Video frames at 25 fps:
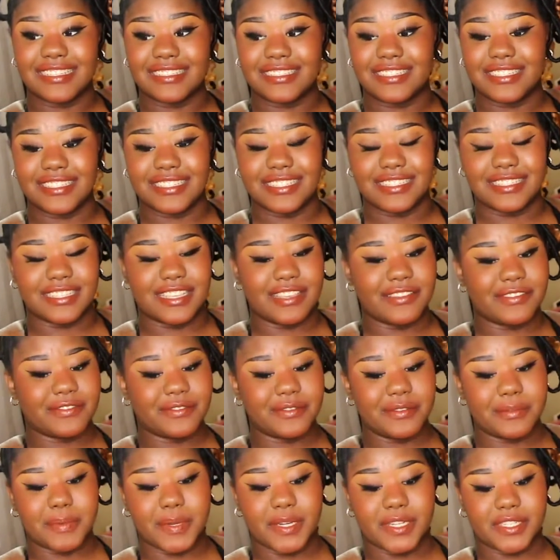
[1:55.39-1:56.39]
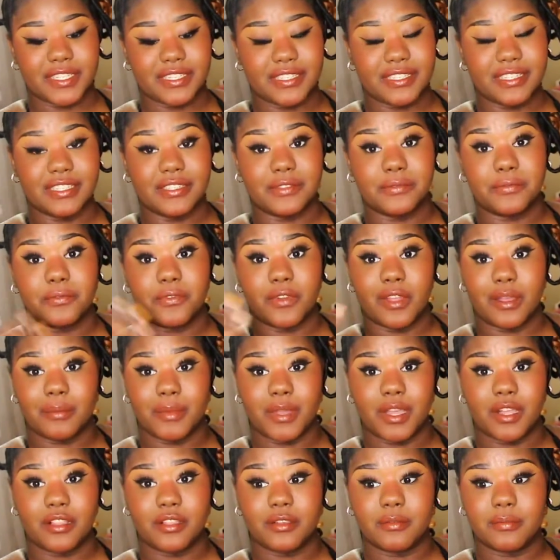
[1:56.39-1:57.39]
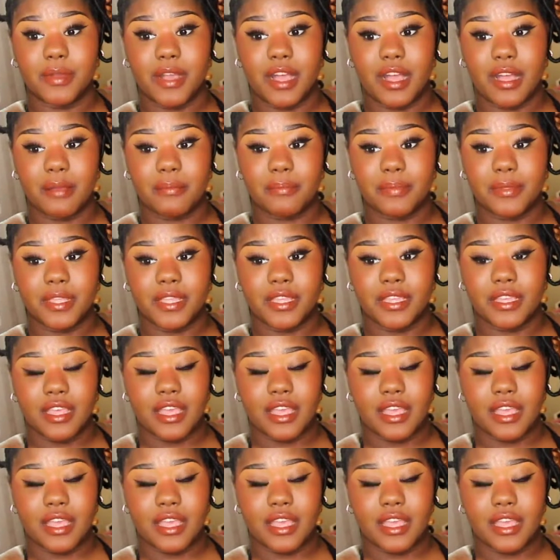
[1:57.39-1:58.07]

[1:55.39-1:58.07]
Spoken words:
just as gifts with purchases from ColourPop.